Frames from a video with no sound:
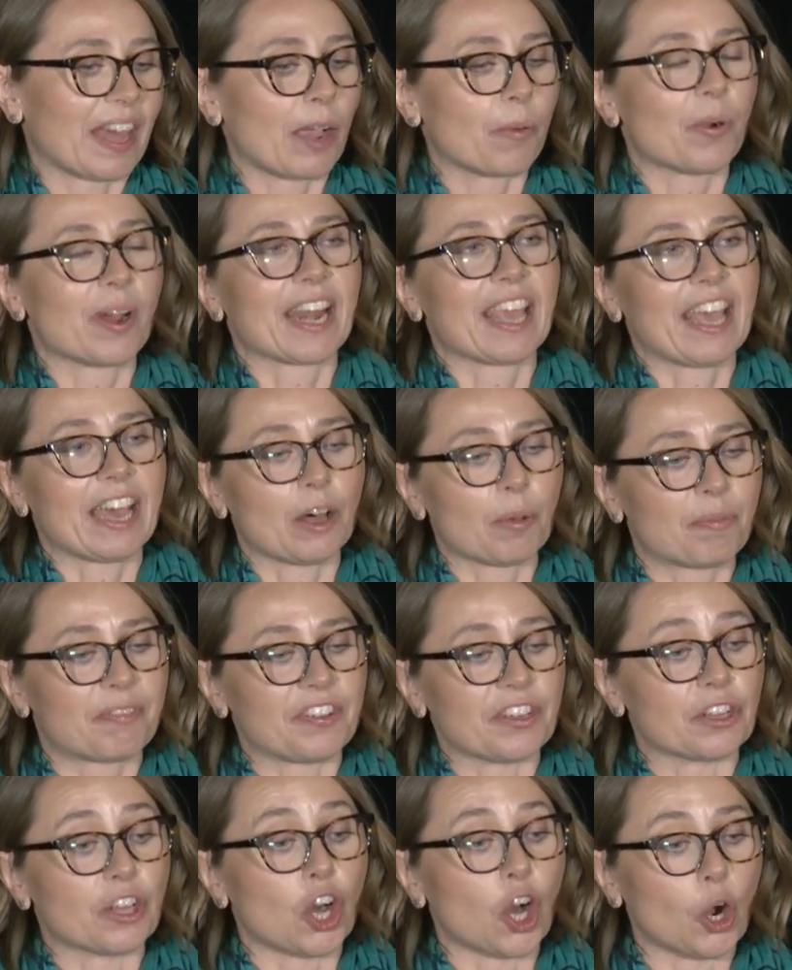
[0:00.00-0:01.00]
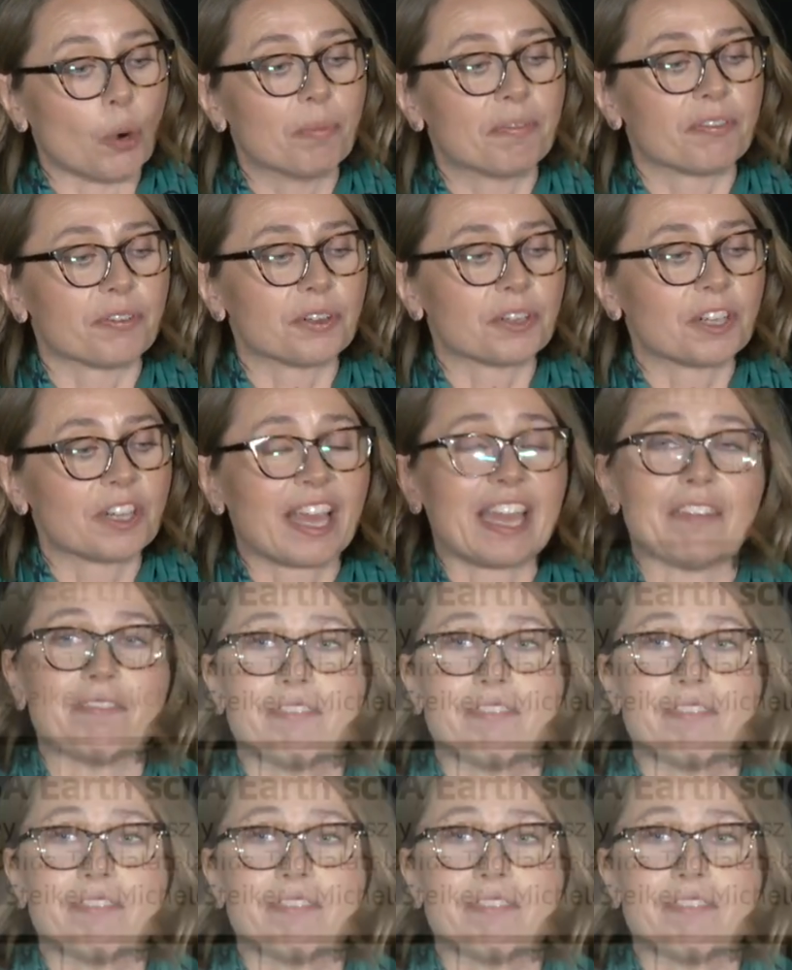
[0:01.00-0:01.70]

I want to help feel hopeful and